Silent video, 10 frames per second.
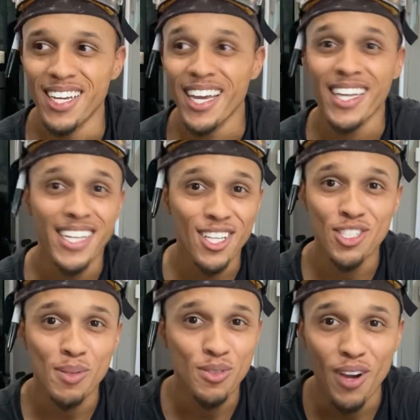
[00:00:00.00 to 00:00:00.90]
hit that little
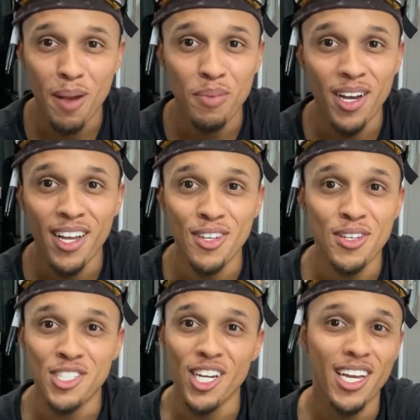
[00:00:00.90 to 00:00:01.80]
subscribe button. You
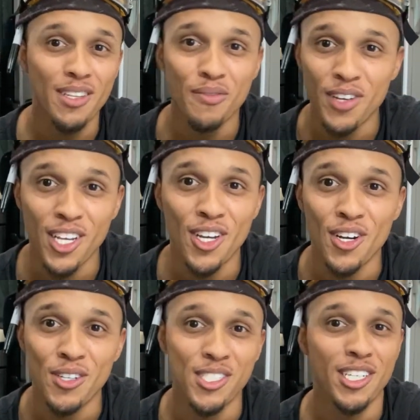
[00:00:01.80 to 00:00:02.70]
can check out the
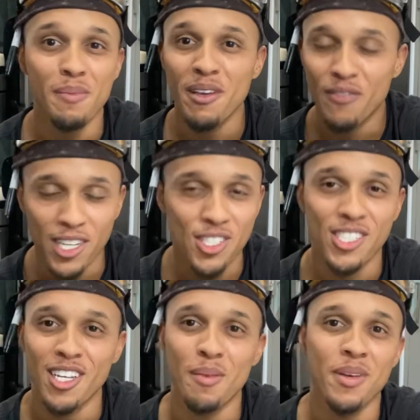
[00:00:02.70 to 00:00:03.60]
videos. There's gonna be adventures
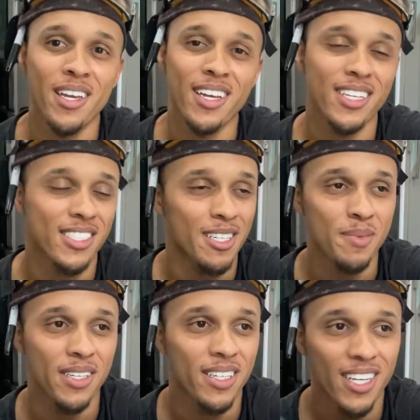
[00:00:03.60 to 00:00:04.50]
coming. It's gonna
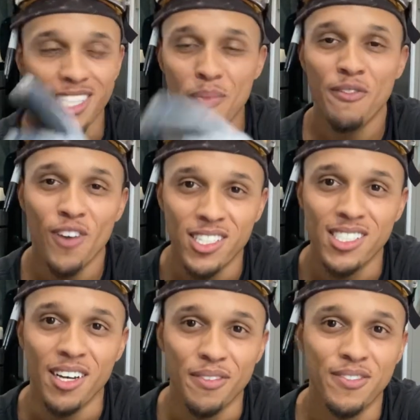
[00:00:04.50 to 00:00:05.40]
be fun
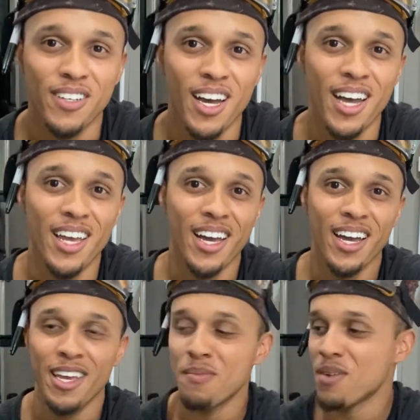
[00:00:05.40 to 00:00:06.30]
stuff. I
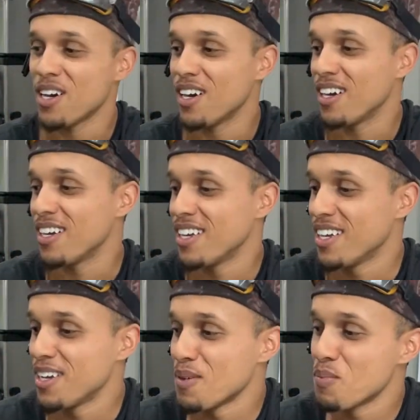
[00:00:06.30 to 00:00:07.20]
am
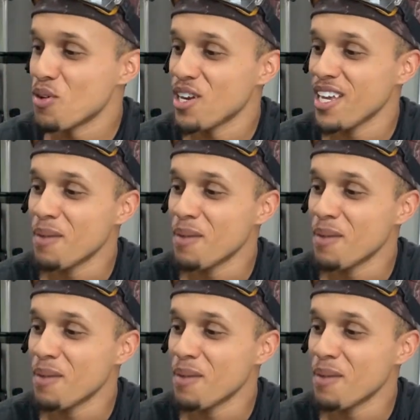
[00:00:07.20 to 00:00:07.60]
pretty